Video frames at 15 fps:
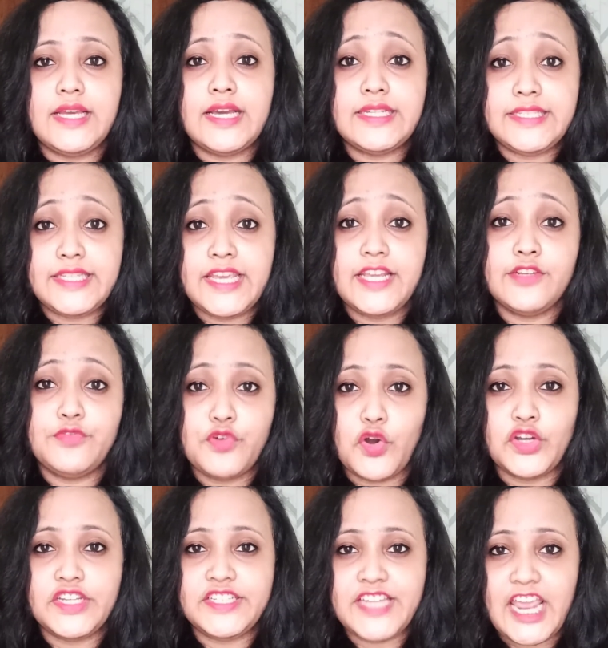A Tale
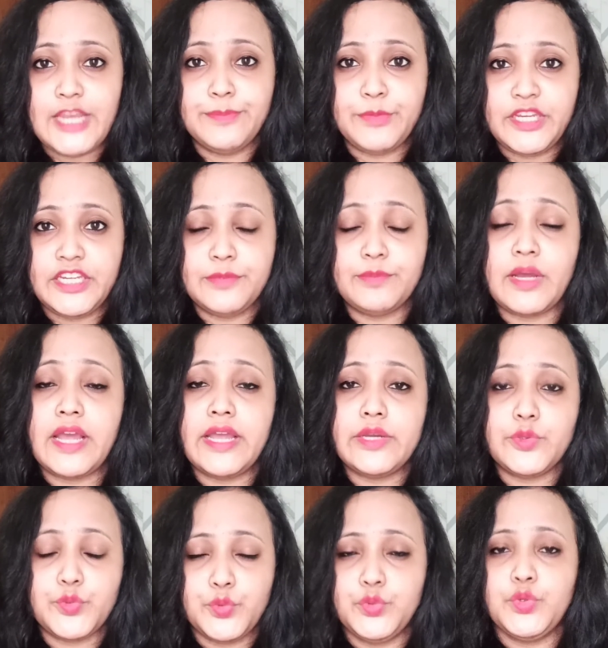for the Time Being by
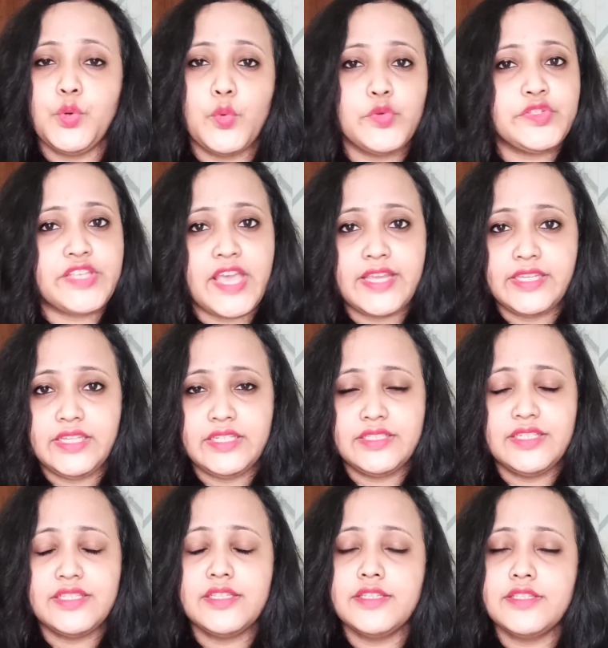Ruth Ozeki.
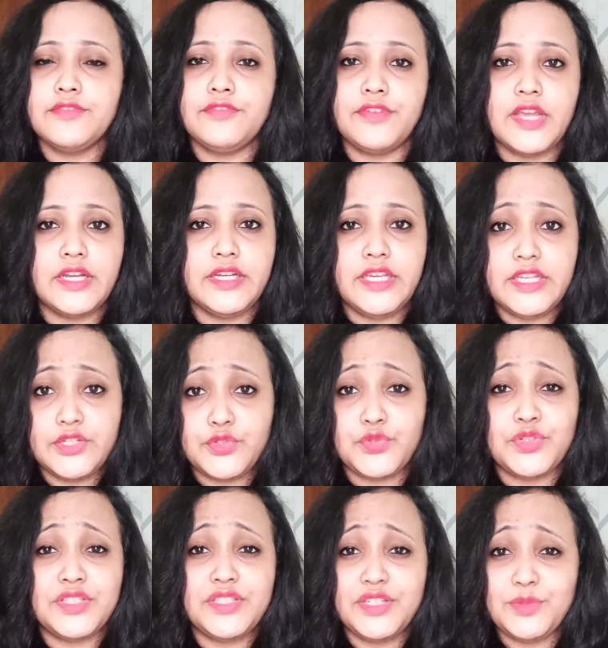This is a very
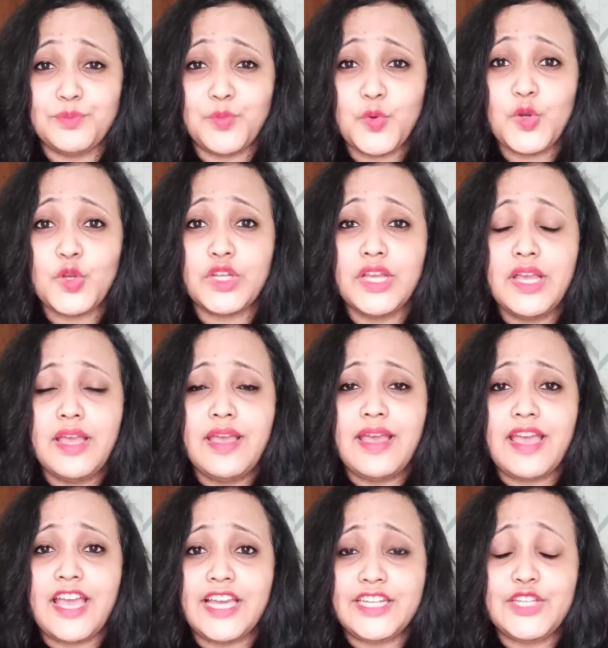interesting book,
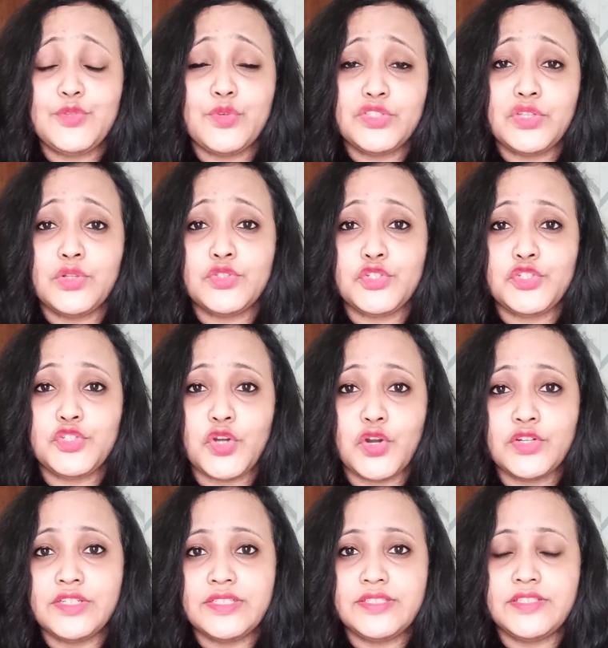and it was also
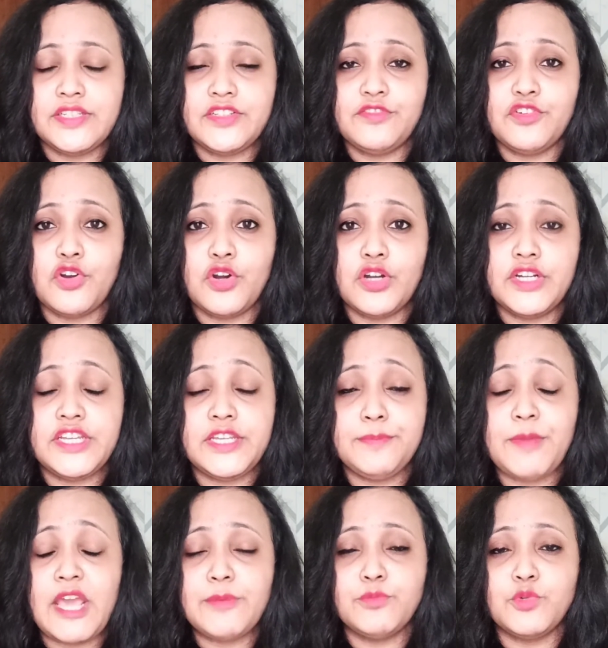shortlisted for the
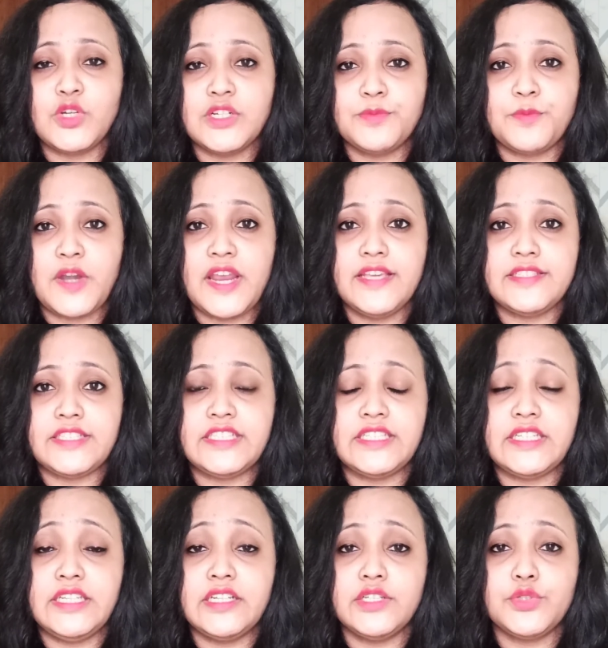Man Booker Prize in
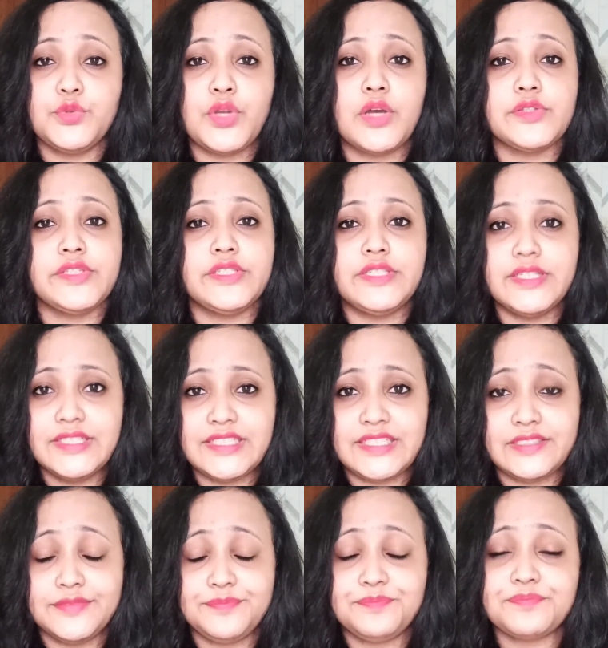the year
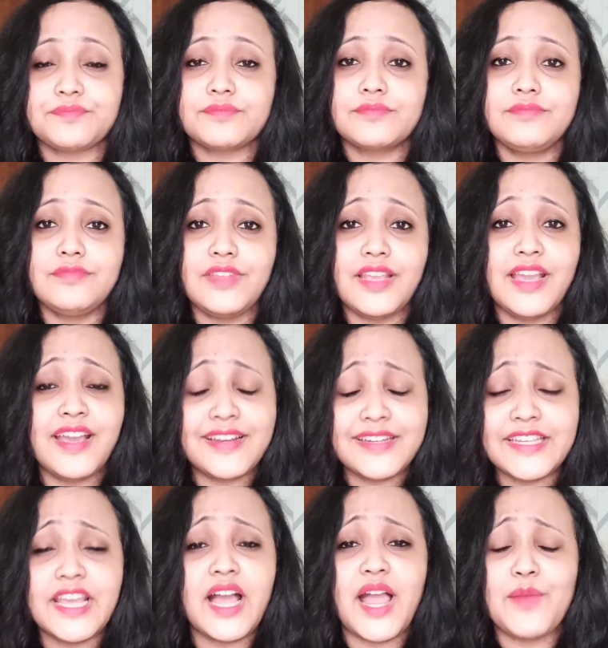2013.
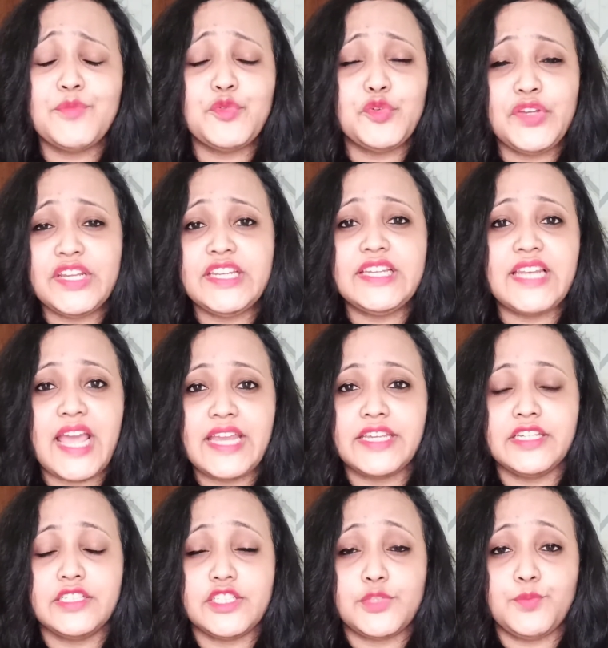And yeah, I'm really
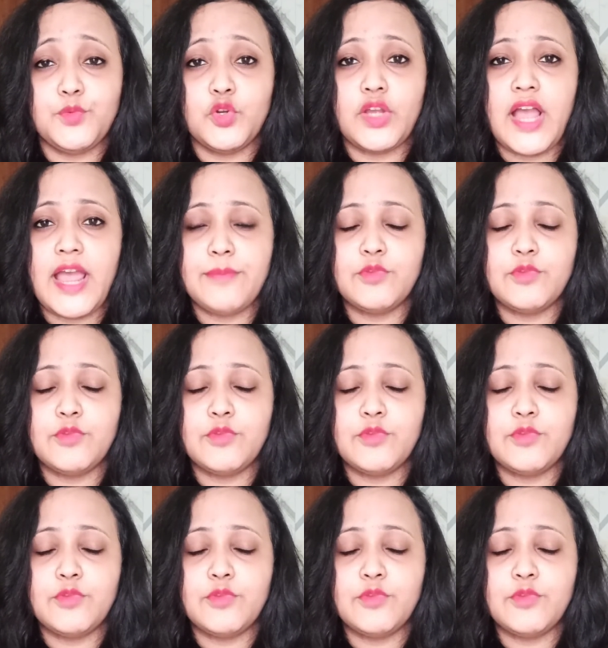liking this book. I'm